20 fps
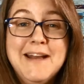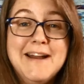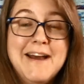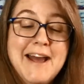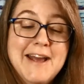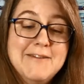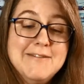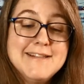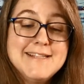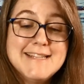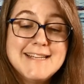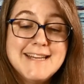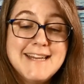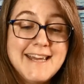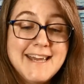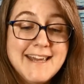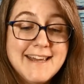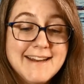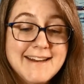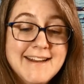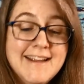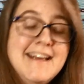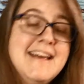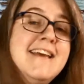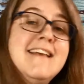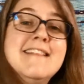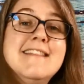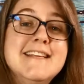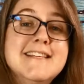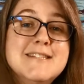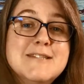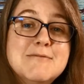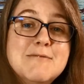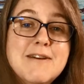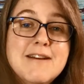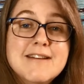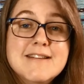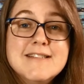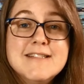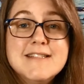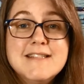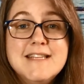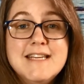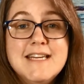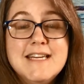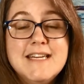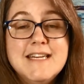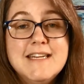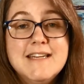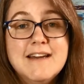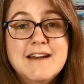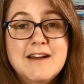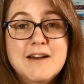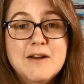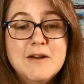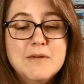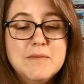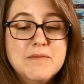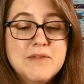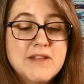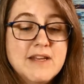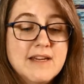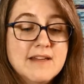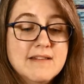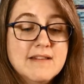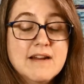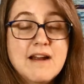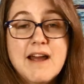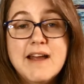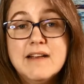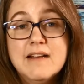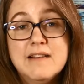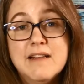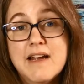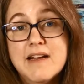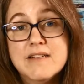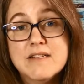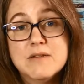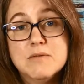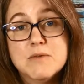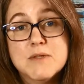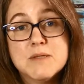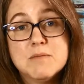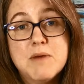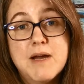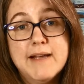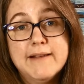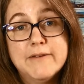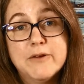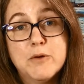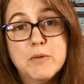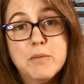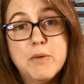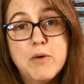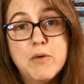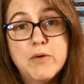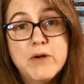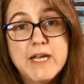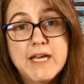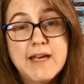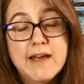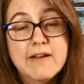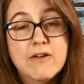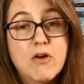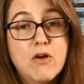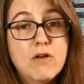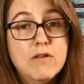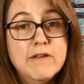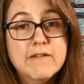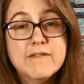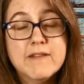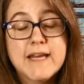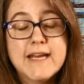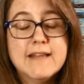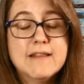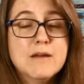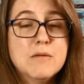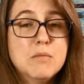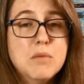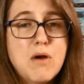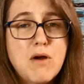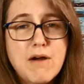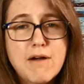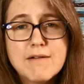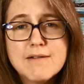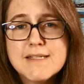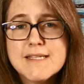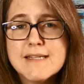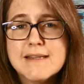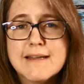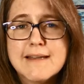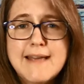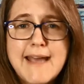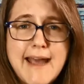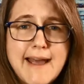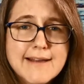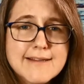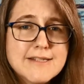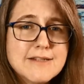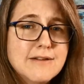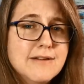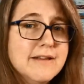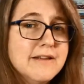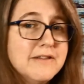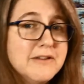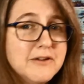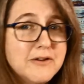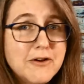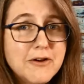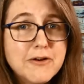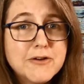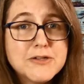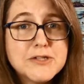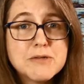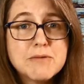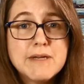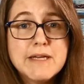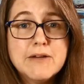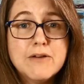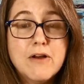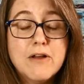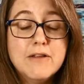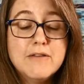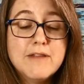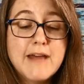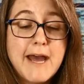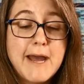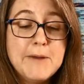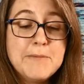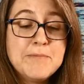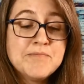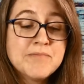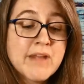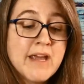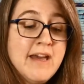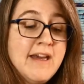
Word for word: when I was a kid, this was the um, thing that I collected was My Little Pony and all of like the barns and the castle and the nursery and all of that.